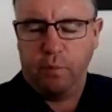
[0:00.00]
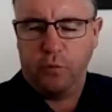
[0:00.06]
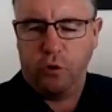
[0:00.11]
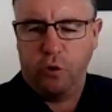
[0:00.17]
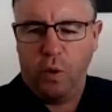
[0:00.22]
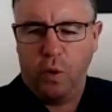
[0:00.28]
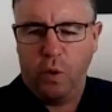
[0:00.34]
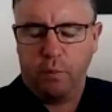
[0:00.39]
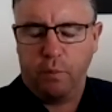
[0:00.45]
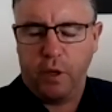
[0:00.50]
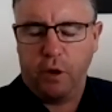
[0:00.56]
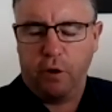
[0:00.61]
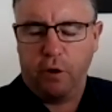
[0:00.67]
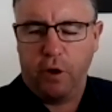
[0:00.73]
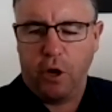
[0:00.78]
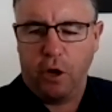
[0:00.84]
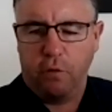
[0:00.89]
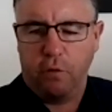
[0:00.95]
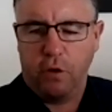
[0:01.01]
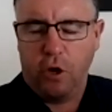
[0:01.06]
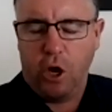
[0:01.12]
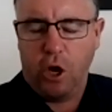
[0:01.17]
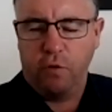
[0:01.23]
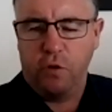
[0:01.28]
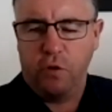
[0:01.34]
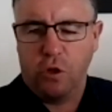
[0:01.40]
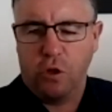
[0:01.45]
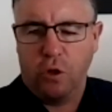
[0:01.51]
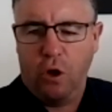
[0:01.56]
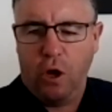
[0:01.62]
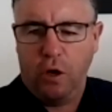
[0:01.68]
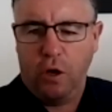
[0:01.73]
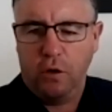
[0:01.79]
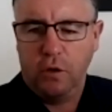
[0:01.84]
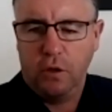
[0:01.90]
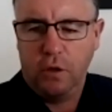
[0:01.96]
2-week period over
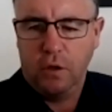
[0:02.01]
July.